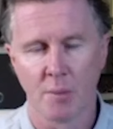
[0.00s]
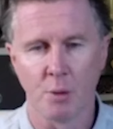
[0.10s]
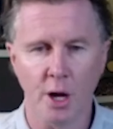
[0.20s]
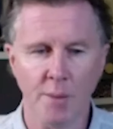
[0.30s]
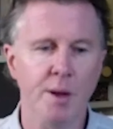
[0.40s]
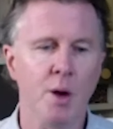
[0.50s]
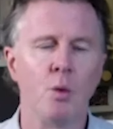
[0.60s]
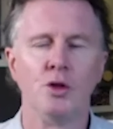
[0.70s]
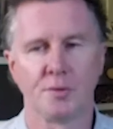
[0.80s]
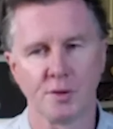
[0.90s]
But it'd be a
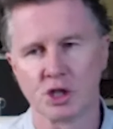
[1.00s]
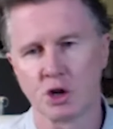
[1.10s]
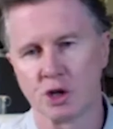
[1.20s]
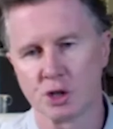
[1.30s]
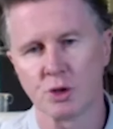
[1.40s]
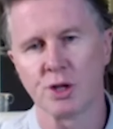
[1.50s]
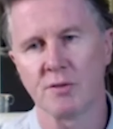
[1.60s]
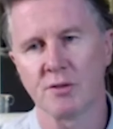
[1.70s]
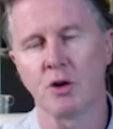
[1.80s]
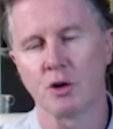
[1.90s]
wonderful choice, wouldn't he?
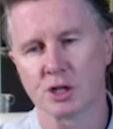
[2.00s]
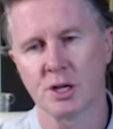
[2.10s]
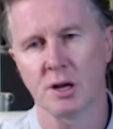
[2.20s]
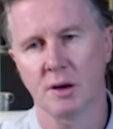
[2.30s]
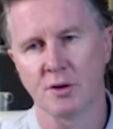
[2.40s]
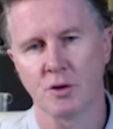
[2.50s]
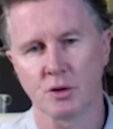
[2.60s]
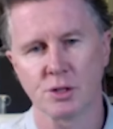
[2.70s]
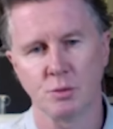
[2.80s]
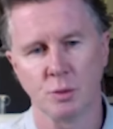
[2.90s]
Of course
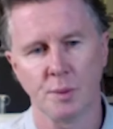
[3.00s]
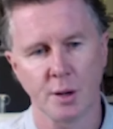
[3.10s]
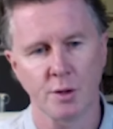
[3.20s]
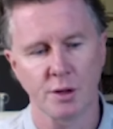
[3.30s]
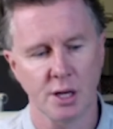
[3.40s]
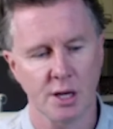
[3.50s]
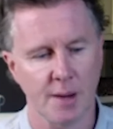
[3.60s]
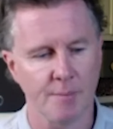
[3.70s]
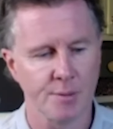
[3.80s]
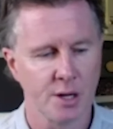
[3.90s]
he would be with
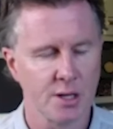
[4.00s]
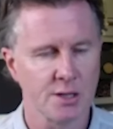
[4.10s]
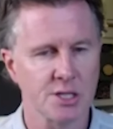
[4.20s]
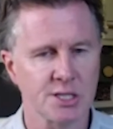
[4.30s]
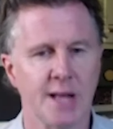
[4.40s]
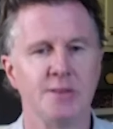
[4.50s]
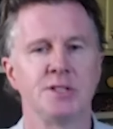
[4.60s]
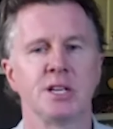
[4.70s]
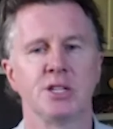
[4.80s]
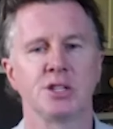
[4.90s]
the
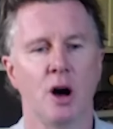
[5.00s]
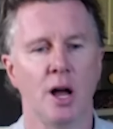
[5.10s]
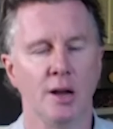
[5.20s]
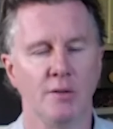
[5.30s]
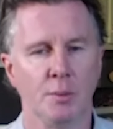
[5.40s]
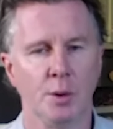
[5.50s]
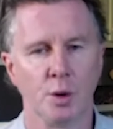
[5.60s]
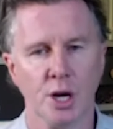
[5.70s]
standing he's got at Liverpool.